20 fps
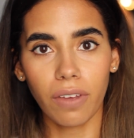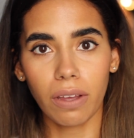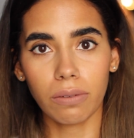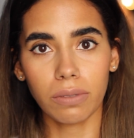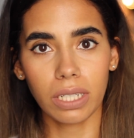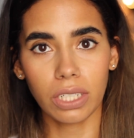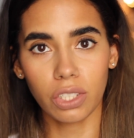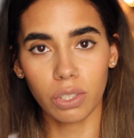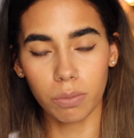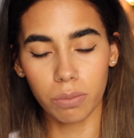
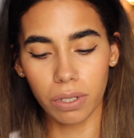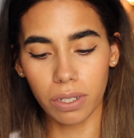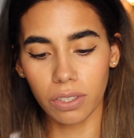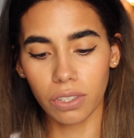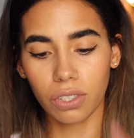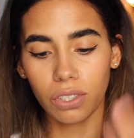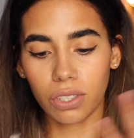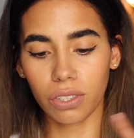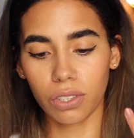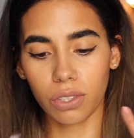foundation
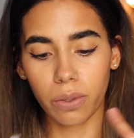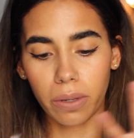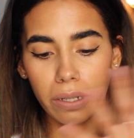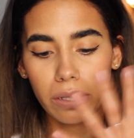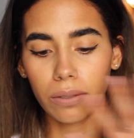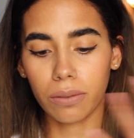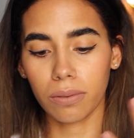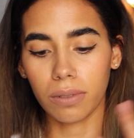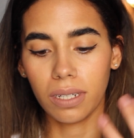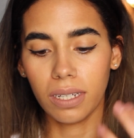brush just so I
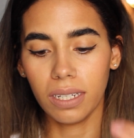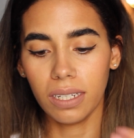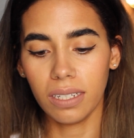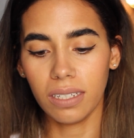don't